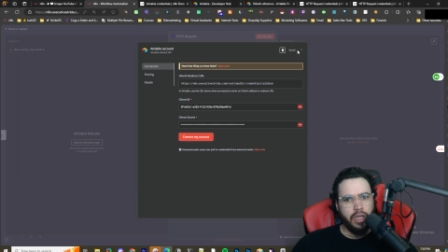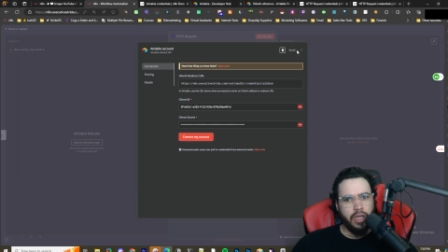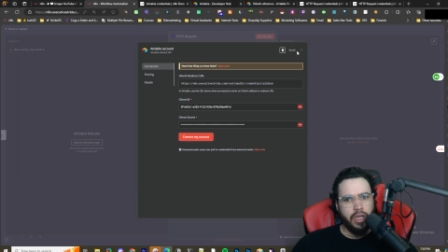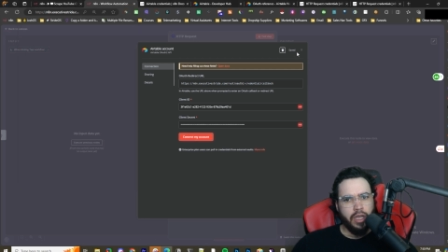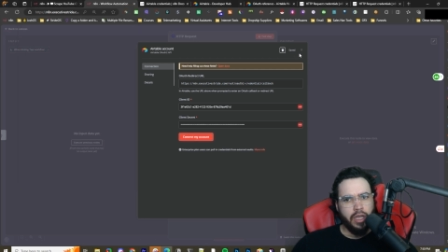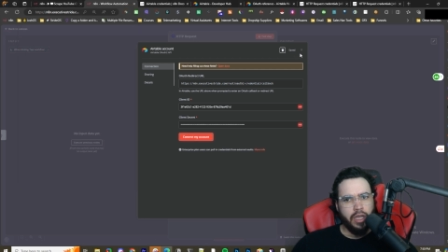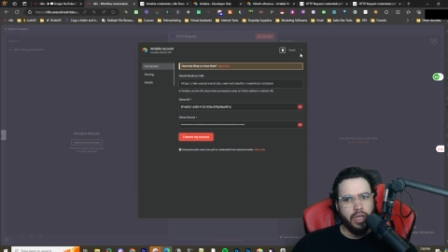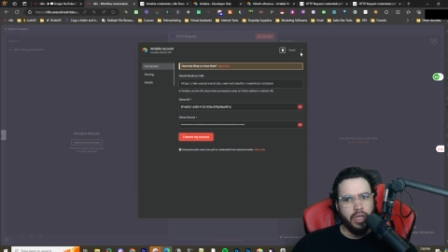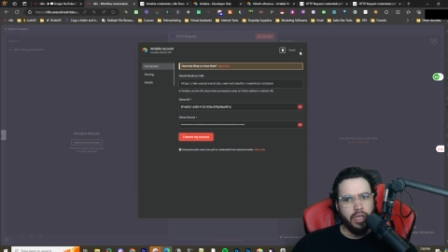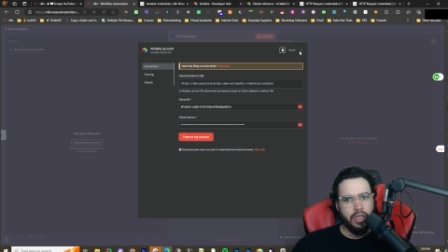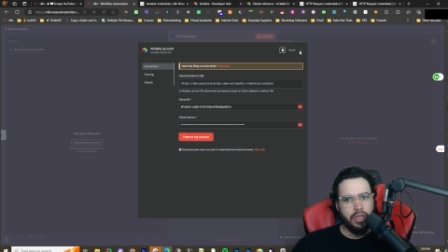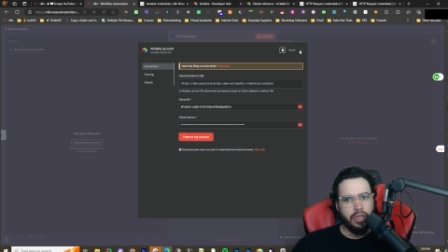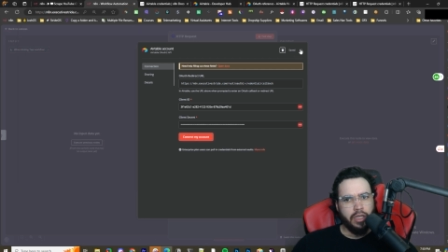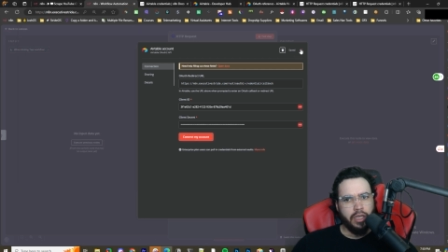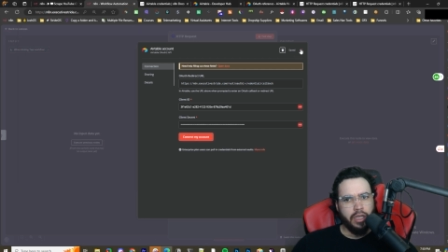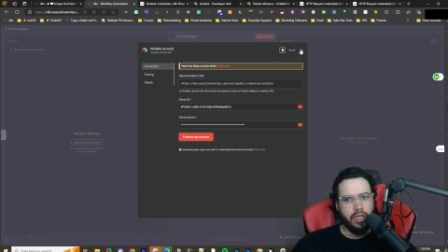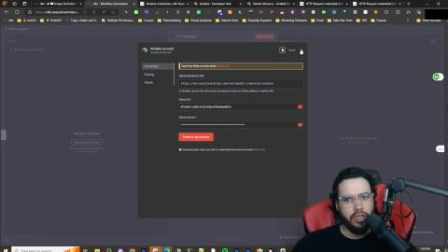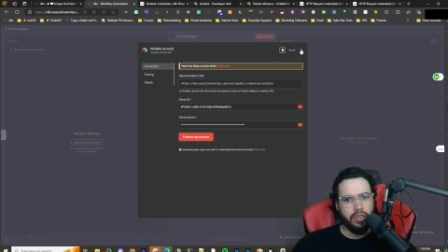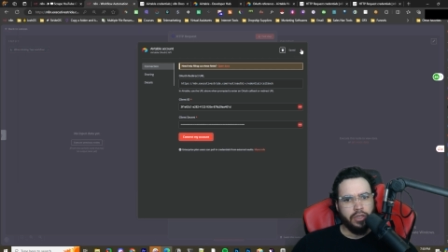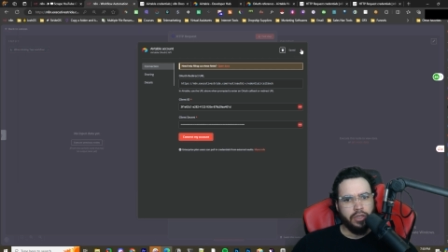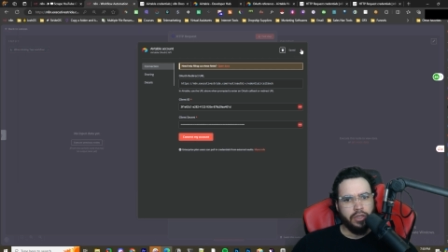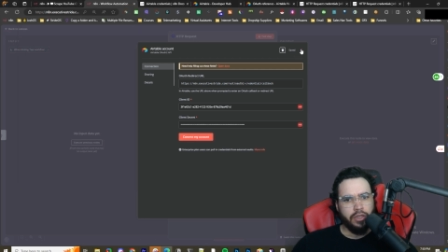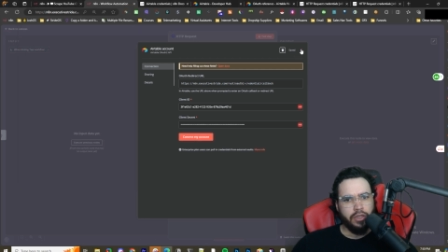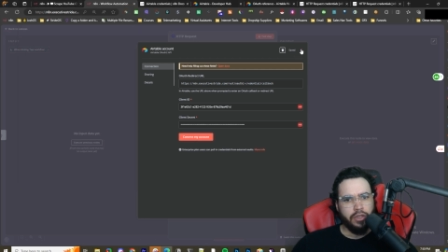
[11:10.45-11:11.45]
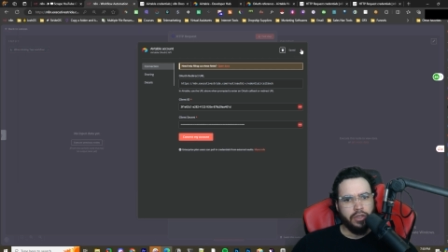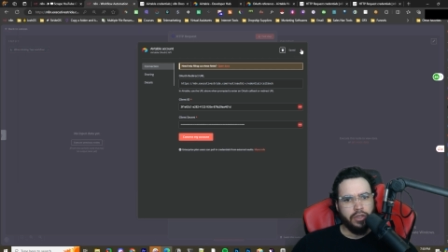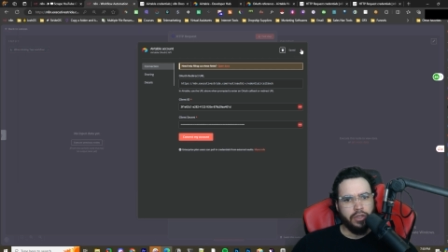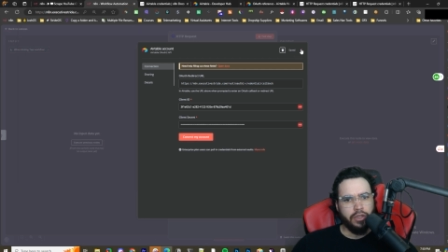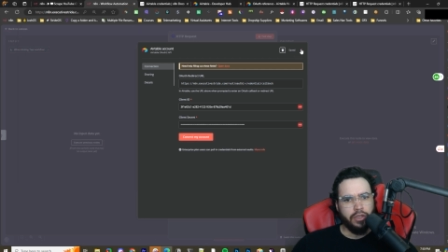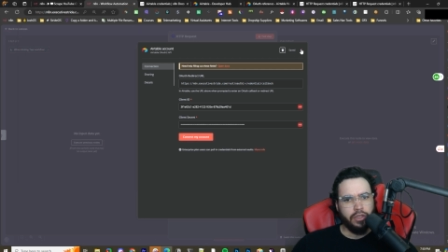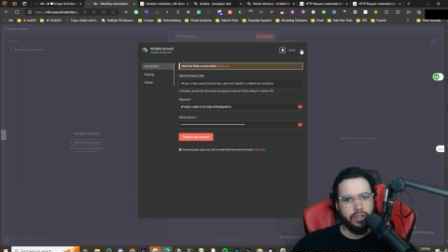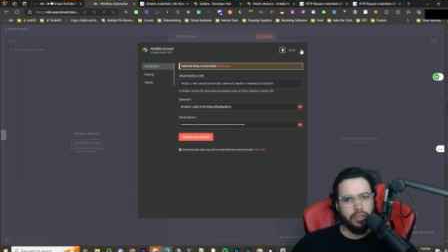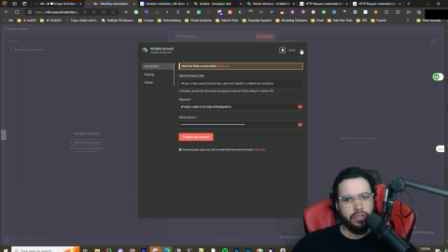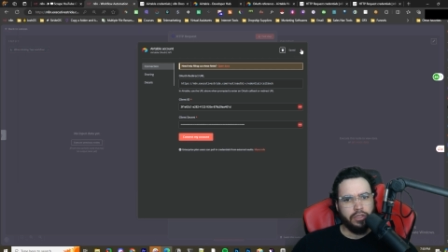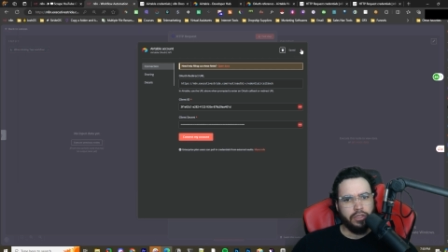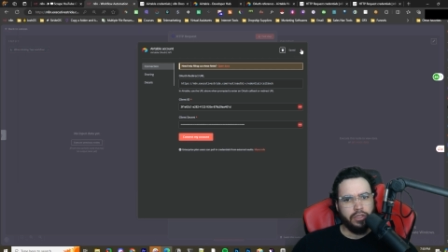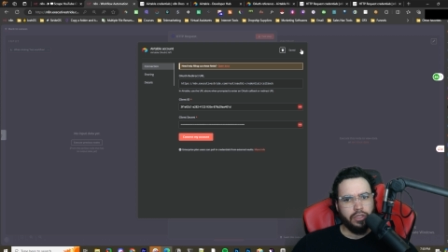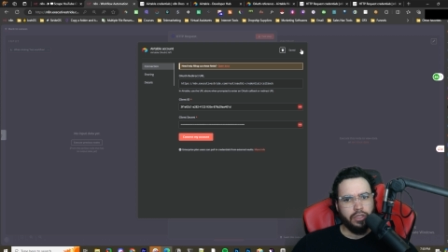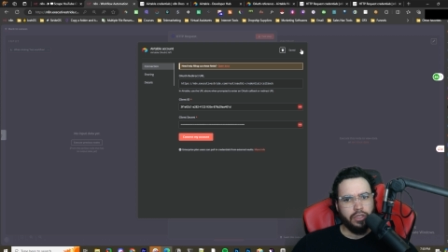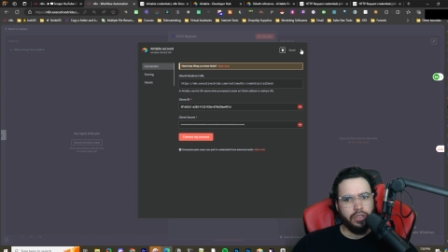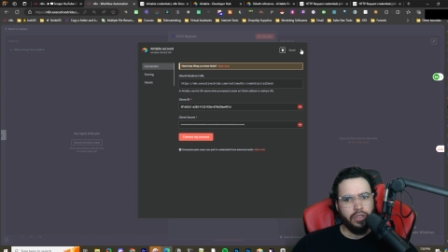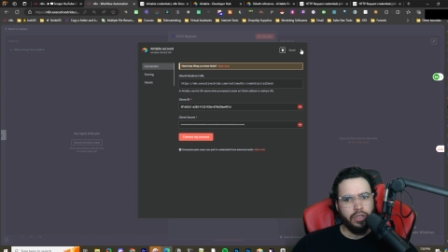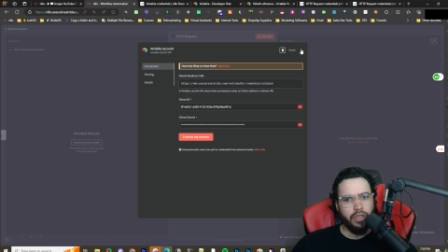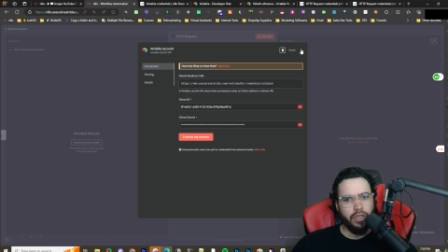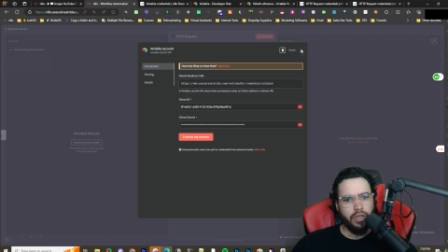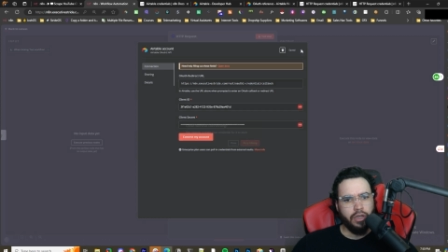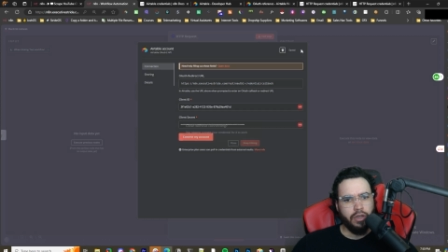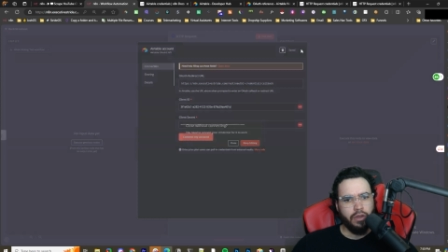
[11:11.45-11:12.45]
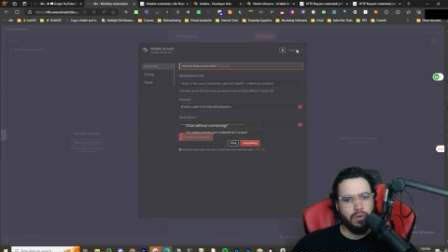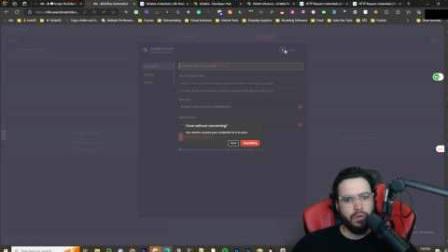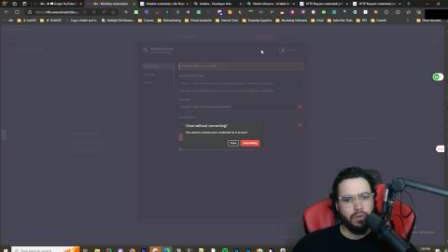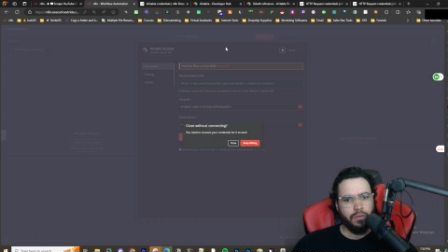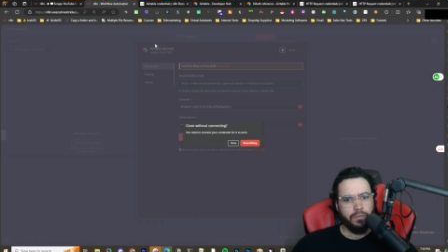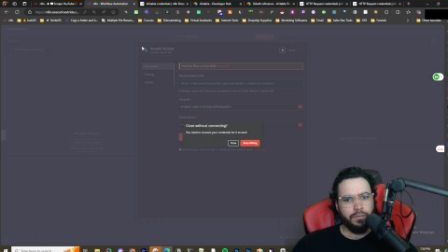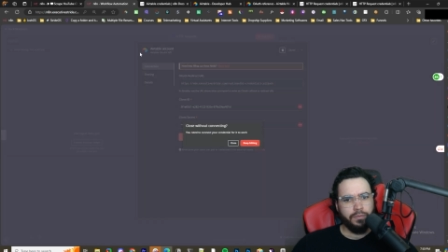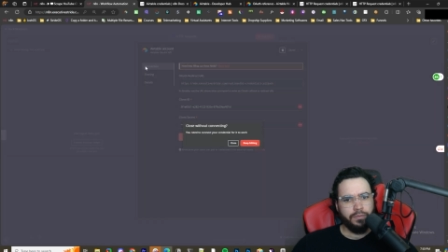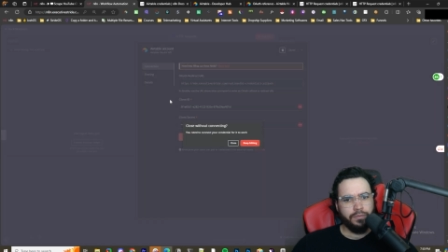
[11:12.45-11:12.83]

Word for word: and then you're good to go.